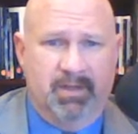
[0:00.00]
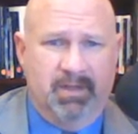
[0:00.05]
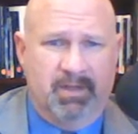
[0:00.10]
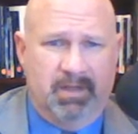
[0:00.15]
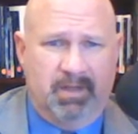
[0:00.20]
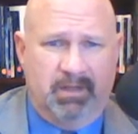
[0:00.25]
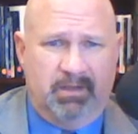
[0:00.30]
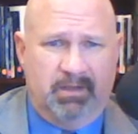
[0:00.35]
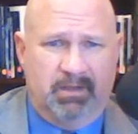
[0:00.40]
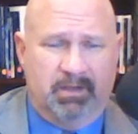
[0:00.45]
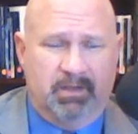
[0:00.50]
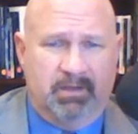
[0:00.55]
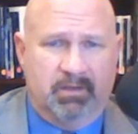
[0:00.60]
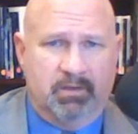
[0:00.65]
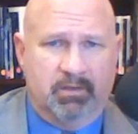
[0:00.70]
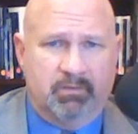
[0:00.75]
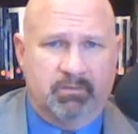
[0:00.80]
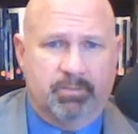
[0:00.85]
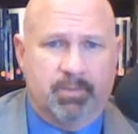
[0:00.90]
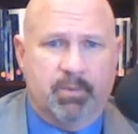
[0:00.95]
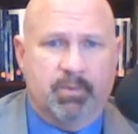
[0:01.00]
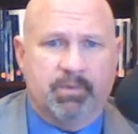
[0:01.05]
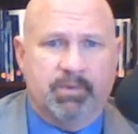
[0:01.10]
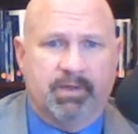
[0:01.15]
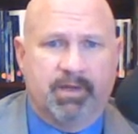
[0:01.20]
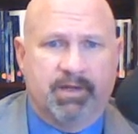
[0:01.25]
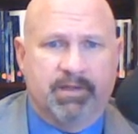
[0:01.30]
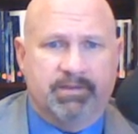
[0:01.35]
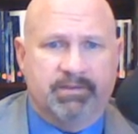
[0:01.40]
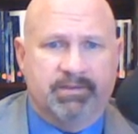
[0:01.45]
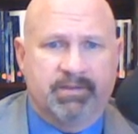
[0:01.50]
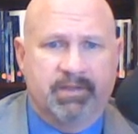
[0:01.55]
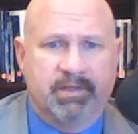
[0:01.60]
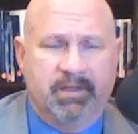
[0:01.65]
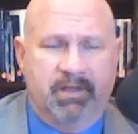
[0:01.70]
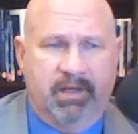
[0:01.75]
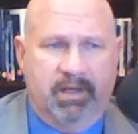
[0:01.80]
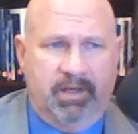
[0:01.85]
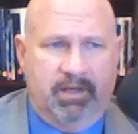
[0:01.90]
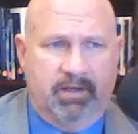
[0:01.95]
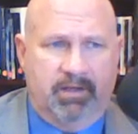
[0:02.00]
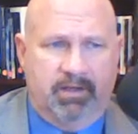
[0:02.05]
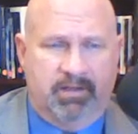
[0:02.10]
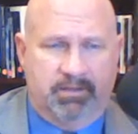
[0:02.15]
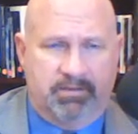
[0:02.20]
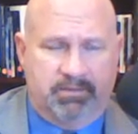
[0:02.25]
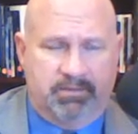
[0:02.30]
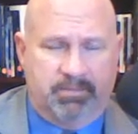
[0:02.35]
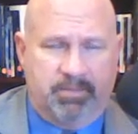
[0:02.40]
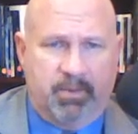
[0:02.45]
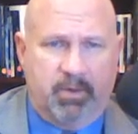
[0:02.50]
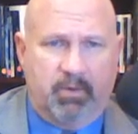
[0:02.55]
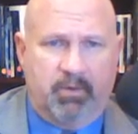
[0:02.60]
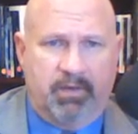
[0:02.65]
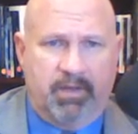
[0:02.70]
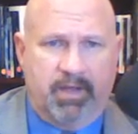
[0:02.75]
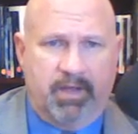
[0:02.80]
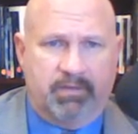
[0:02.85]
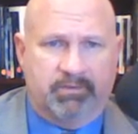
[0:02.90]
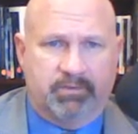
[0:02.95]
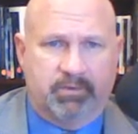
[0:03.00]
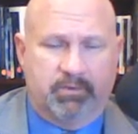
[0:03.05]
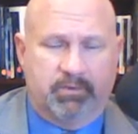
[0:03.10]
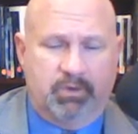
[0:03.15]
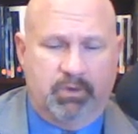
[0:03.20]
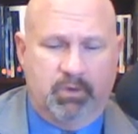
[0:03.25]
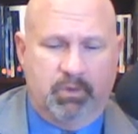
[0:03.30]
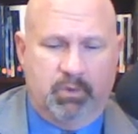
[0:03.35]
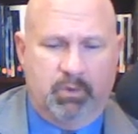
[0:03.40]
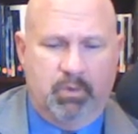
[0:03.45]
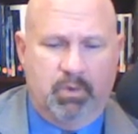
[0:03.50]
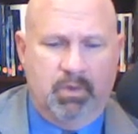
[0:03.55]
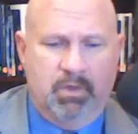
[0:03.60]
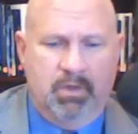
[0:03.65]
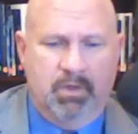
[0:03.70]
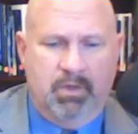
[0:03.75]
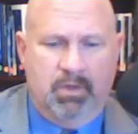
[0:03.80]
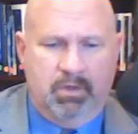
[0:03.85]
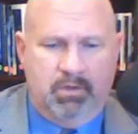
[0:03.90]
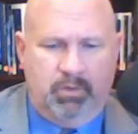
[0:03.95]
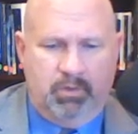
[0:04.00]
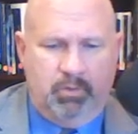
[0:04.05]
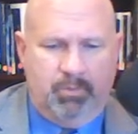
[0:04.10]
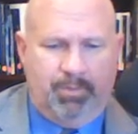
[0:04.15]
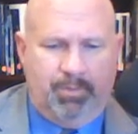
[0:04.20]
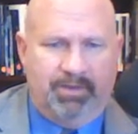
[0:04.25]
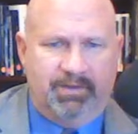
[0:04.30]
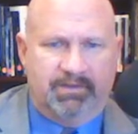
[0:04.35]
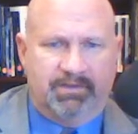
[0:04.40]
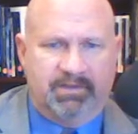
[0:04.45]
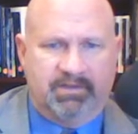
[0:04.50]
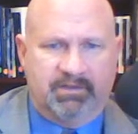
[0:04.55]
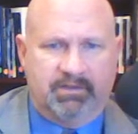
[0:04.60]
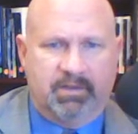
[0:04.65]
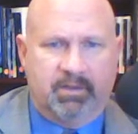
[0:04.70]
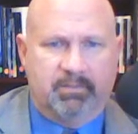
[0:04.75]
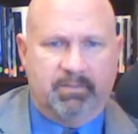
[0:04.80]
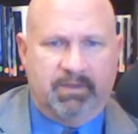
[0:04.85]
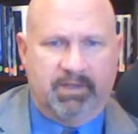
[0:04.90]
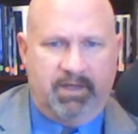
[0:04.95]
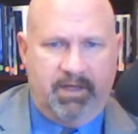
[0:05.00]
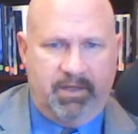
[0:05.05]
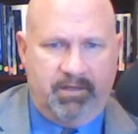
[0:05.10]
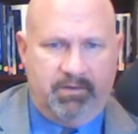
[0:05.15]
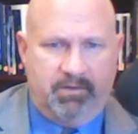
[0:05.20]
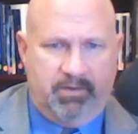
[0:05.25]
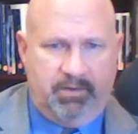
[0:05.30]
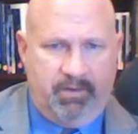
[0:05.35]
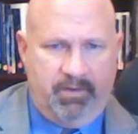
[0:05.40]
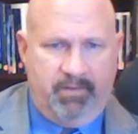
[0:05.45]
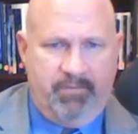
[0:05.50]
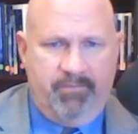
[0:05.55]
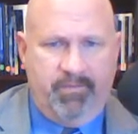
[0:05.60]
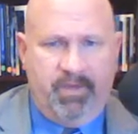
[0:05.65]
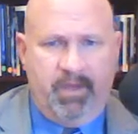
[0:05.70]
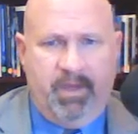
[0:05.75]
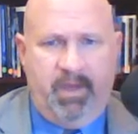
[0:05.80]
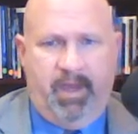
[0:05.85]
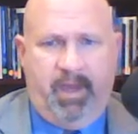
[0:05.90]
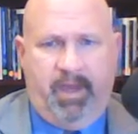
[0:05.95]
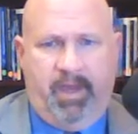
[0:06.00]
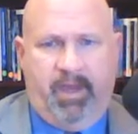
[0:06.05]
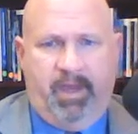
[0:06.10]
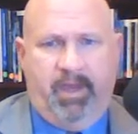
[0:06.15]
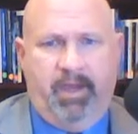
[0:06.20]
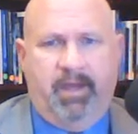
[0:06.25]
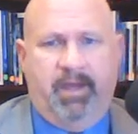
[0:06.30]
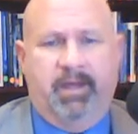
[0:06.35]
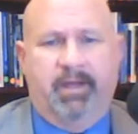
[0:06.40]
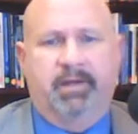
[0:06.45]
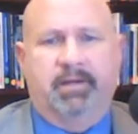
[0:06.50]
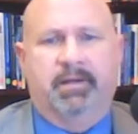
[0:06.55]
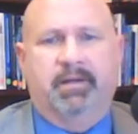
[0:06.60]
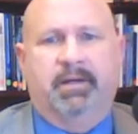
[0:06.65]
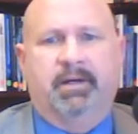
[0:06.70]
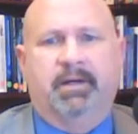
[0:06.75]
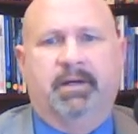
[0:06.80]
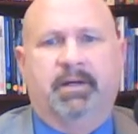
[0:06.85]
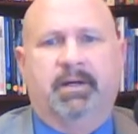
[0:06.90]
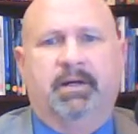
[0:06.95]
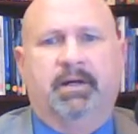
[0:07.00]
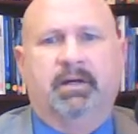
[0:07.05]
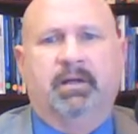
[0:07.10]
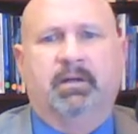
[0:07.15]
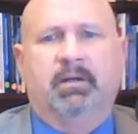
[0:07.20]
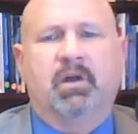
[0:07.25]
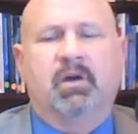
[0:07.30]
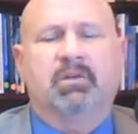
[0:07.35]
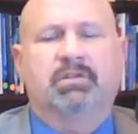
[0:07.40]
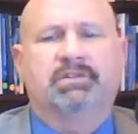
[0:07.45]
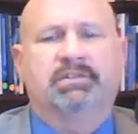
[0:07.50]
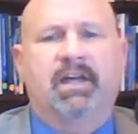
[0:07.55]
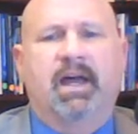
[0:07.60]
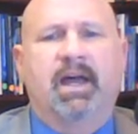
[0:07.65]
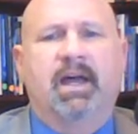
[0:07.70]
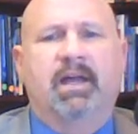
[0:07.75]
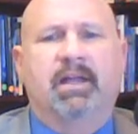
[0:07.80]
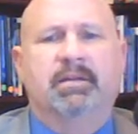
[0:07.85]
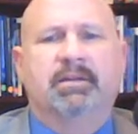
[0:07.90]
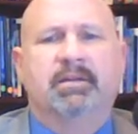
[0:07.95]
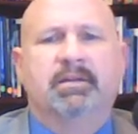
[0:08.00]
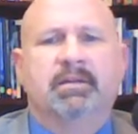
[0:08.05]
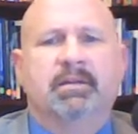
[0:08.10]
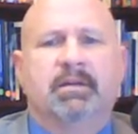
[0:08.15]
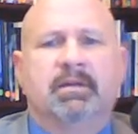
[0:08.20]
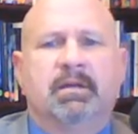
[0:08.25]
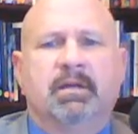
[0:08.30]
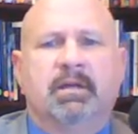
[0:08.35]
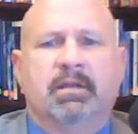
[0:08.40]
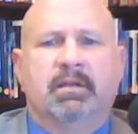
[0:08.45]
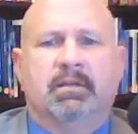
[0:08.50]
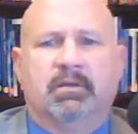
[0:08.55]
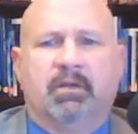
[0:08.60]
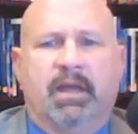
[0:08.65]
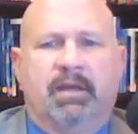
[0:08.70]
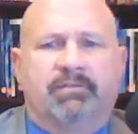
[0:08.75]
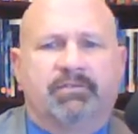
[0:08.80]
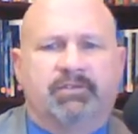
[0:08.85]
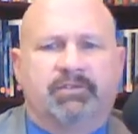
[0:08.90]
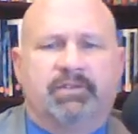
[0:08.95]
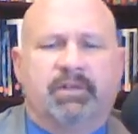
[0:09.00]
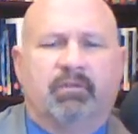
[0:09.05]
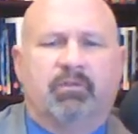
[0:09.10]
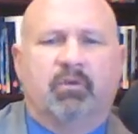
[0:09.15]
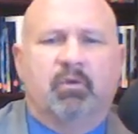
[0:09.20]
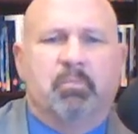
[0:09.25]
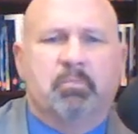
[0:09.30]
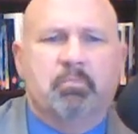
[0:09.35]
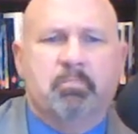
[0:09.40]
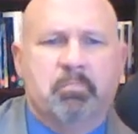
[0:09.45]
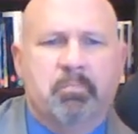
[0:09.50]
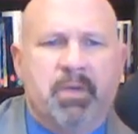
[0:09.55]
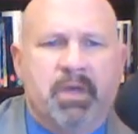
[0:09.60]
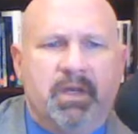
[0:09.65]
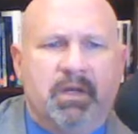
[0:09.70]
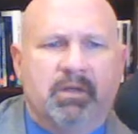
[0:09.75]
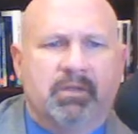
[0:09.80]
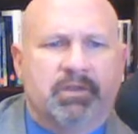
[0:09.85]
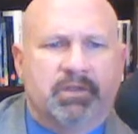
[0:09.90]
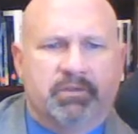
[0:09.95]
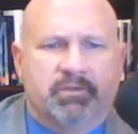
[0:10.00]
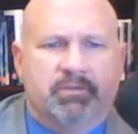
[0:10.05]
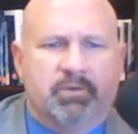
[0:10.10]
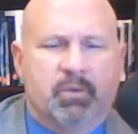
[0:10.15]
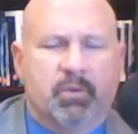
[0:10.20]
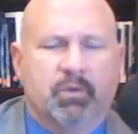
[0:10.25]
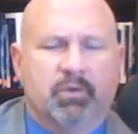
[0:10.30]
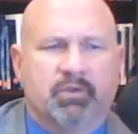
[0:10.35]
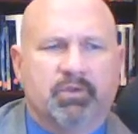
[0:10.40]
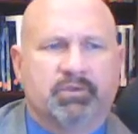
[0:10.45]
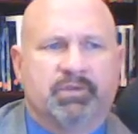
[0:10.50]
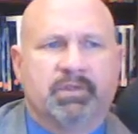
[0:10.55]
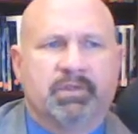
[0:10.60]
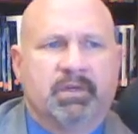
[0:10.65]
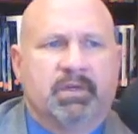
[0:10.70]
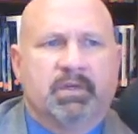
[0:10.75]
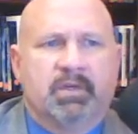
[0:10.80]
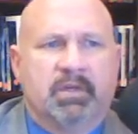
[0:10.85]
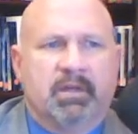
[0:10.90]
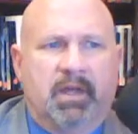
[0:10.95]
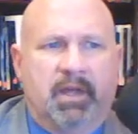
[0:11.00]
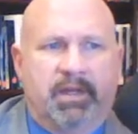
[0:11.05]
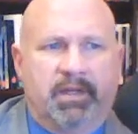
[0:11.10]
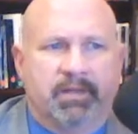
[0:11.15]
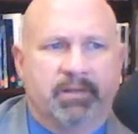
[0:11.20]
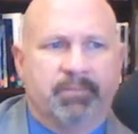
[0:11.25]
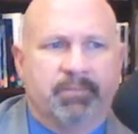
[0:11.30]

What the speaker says: in those borderlines, and this is part of that. So two PCs come together, and alongside you'll have several mental disorders, like